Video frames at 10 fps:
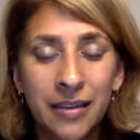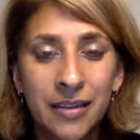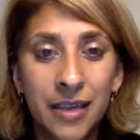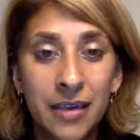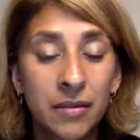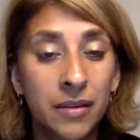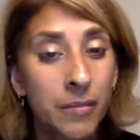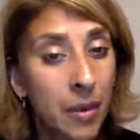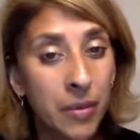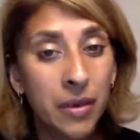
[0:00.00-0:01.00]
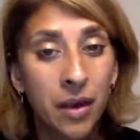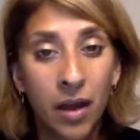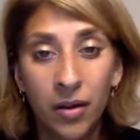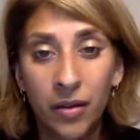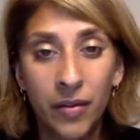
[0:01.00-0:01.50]
Maybe
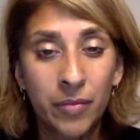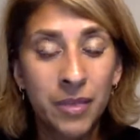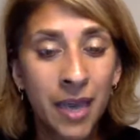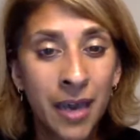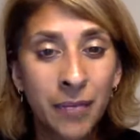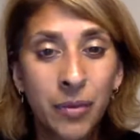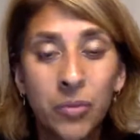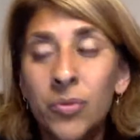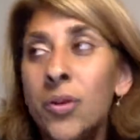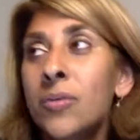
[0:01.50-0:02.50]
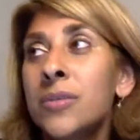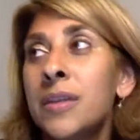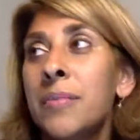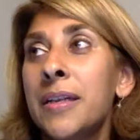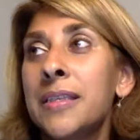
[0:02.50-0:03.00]
not all of them died, but who knows?
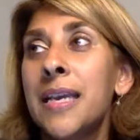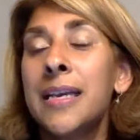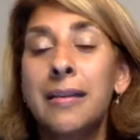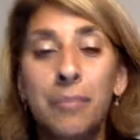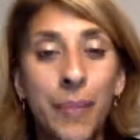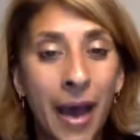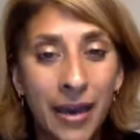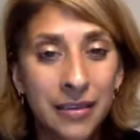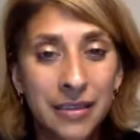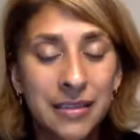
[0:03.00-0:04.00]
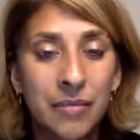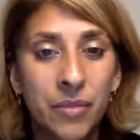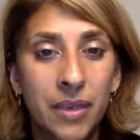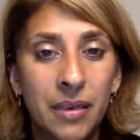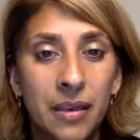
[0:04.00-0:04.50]
They might have taken it back to
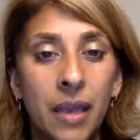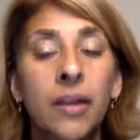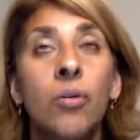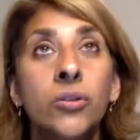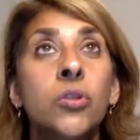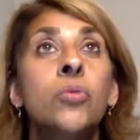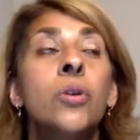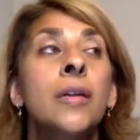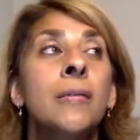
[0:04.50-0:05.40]
somebody. And also